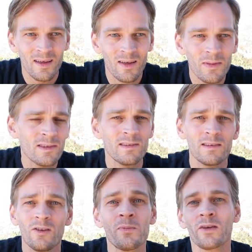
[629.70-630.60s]
There's
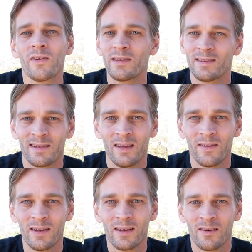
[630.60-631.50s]
so many reasons to love
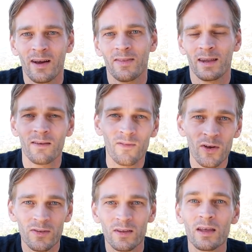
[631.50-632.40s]
India, right? The
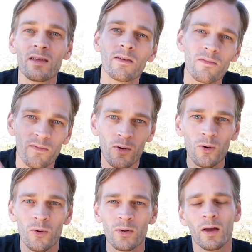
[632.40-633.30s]
diversity, the
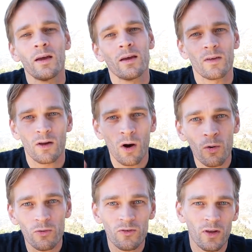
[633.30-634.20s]
food, the
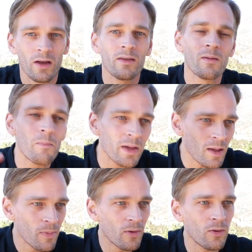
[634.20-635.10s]
culture, the
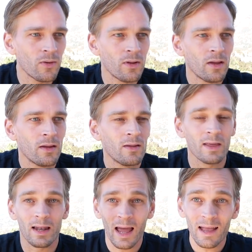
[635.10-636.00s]
people,
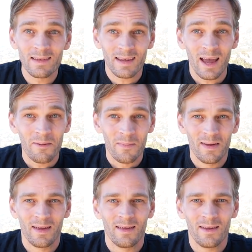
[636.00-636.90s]
the landscape,
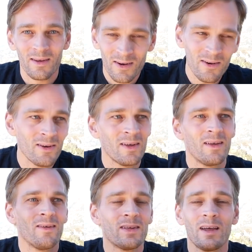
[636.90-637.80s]
you know?
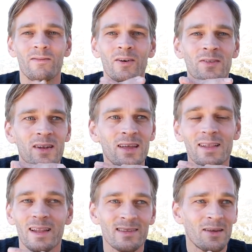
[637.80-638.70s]
The diversity in
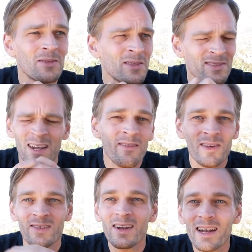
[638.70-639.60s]
the landscape, the
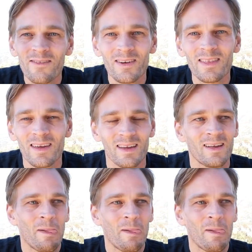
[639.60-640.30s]
diversity in everything.